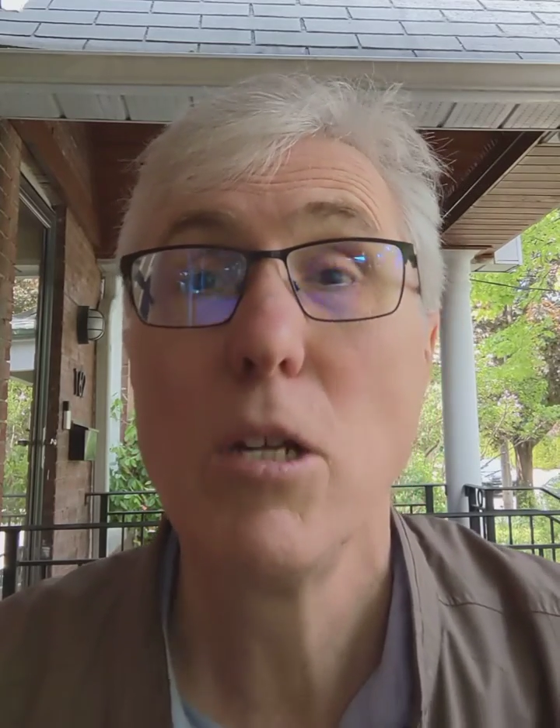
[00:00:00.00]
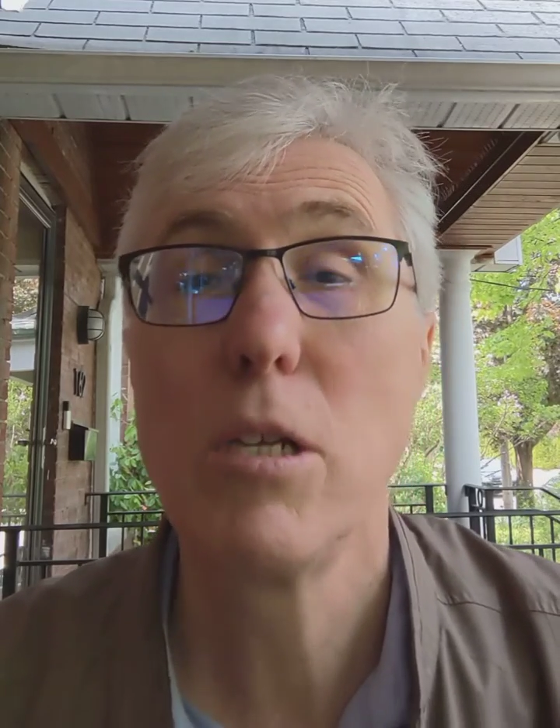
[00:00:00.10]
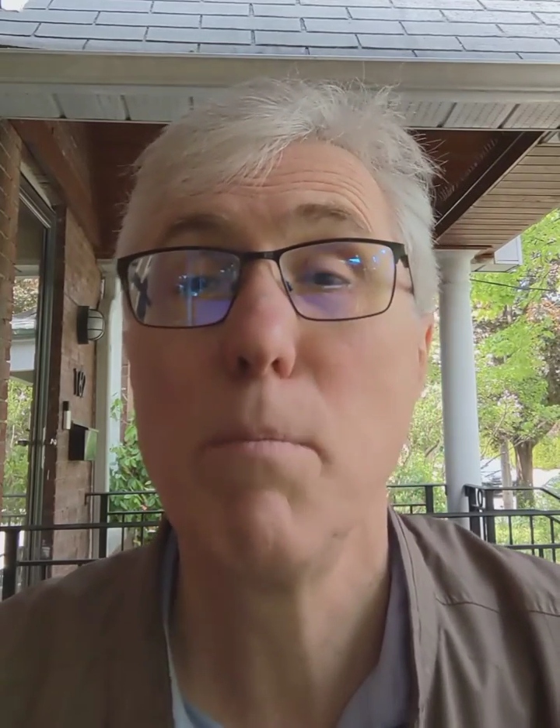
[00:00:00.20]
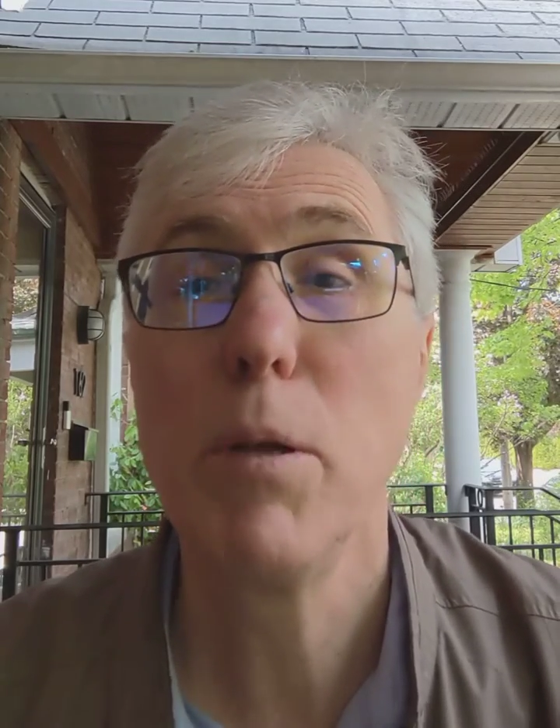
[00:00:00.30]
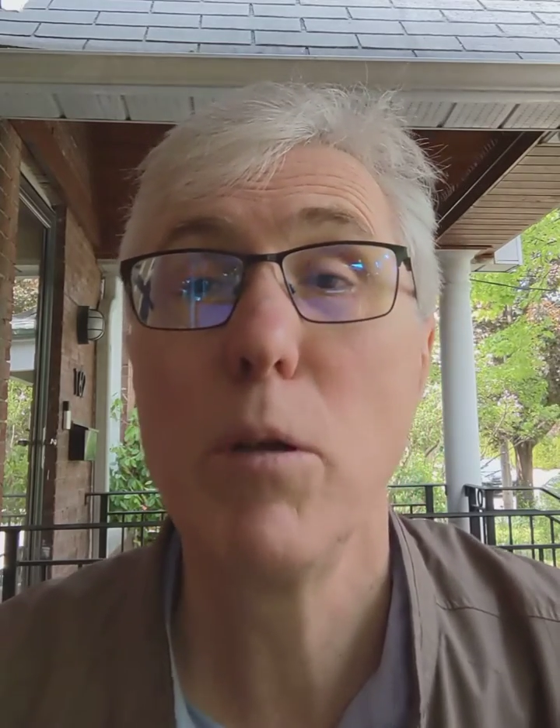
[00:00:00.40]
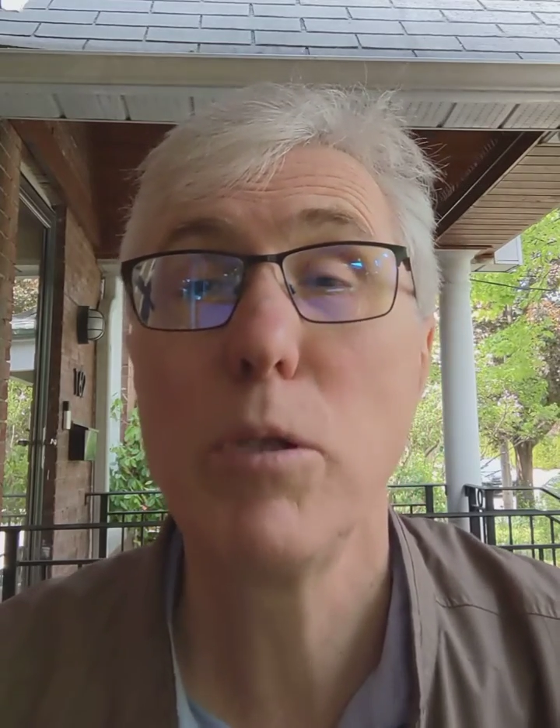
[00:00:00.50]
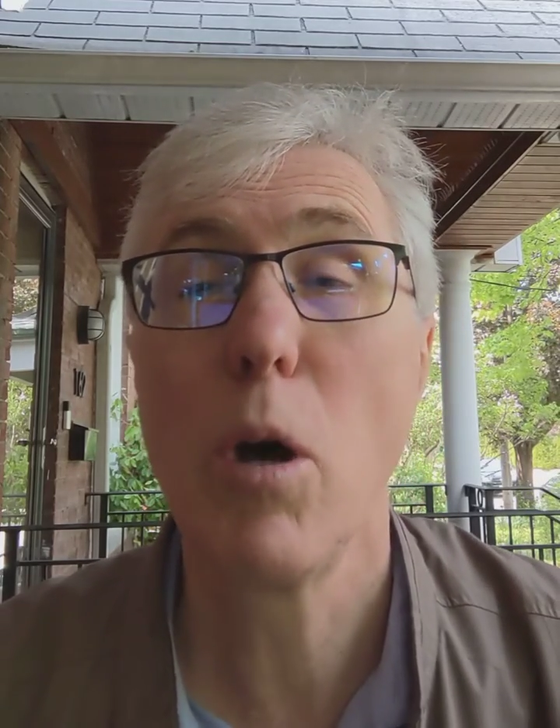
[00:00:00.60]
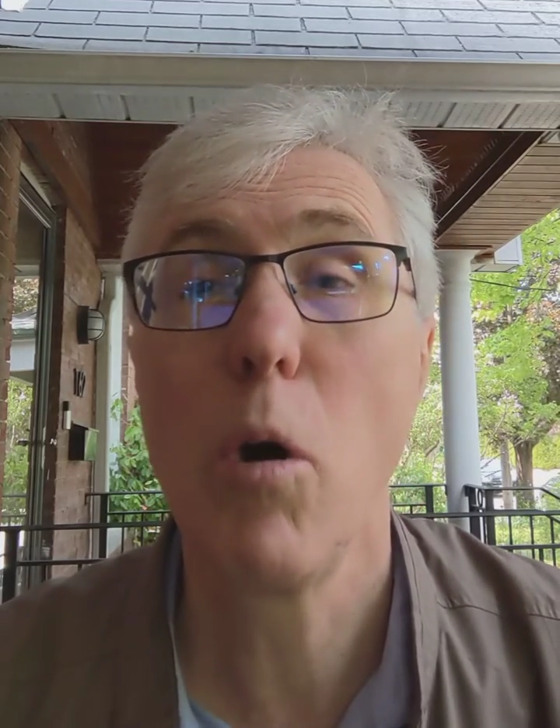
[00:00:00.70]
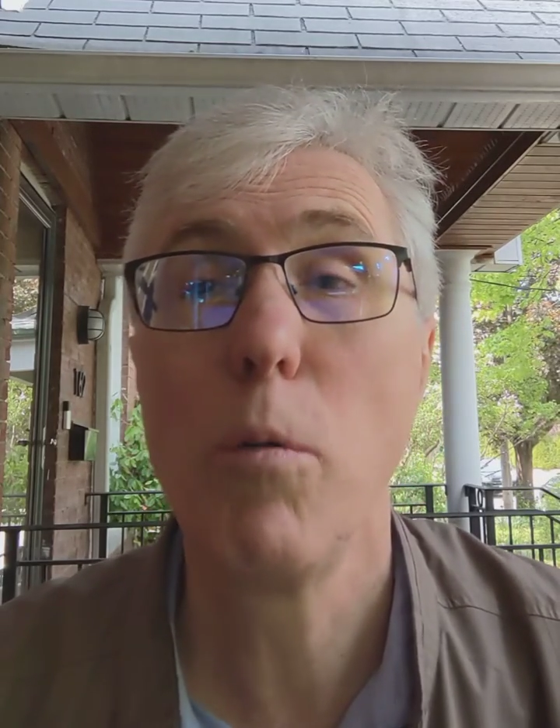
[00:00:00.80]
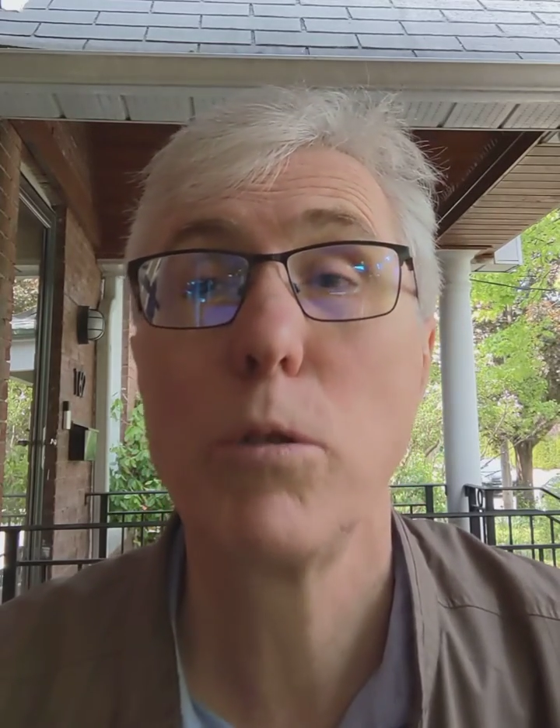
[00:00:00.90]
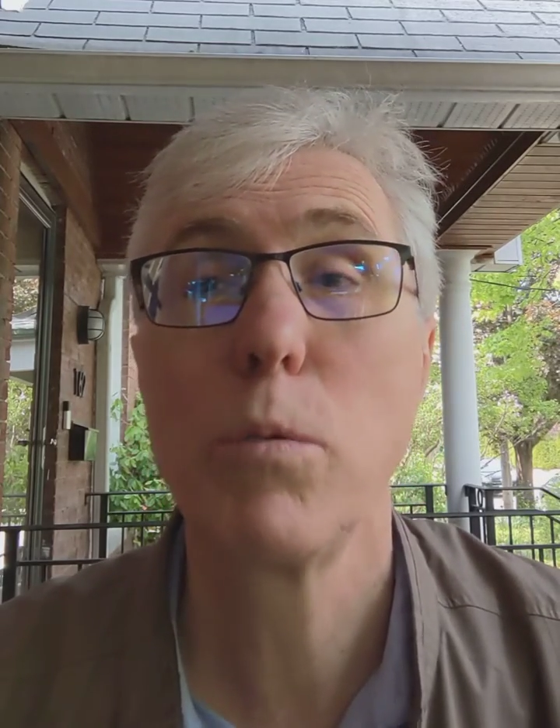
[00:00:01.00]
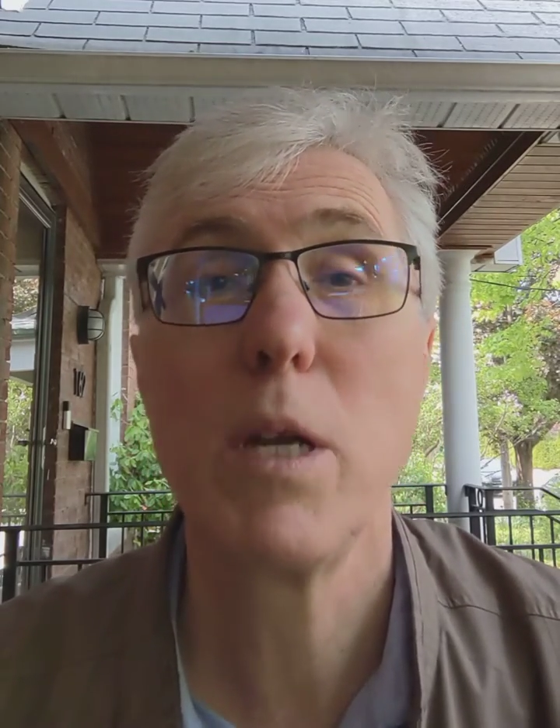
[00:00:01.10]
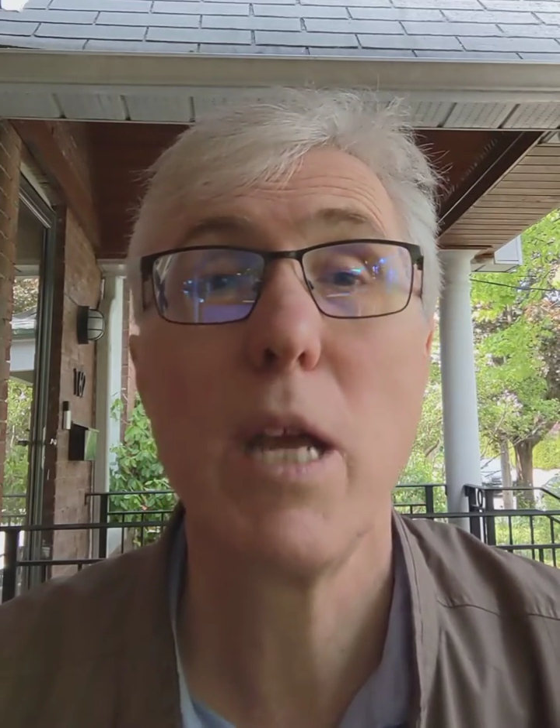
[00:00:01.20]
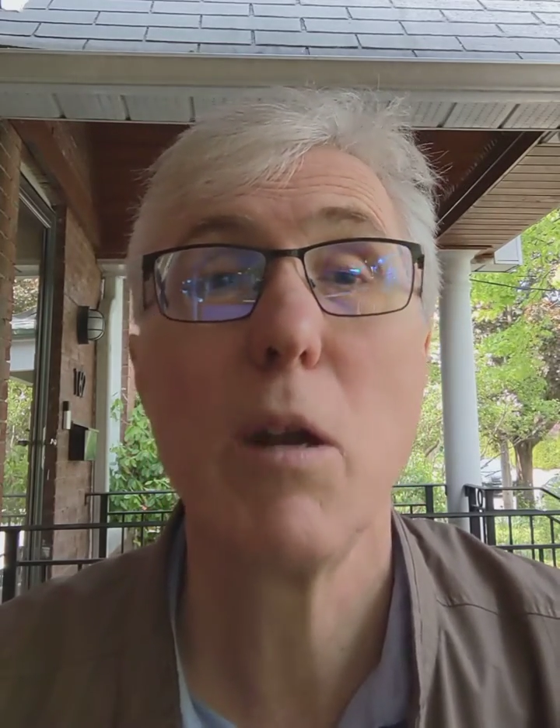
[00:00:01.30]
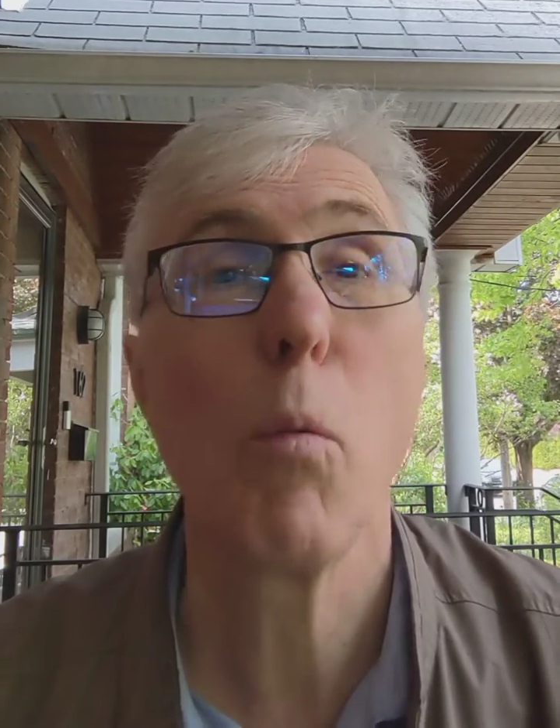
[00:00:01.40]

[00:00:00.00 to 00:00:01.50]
to build the homes we need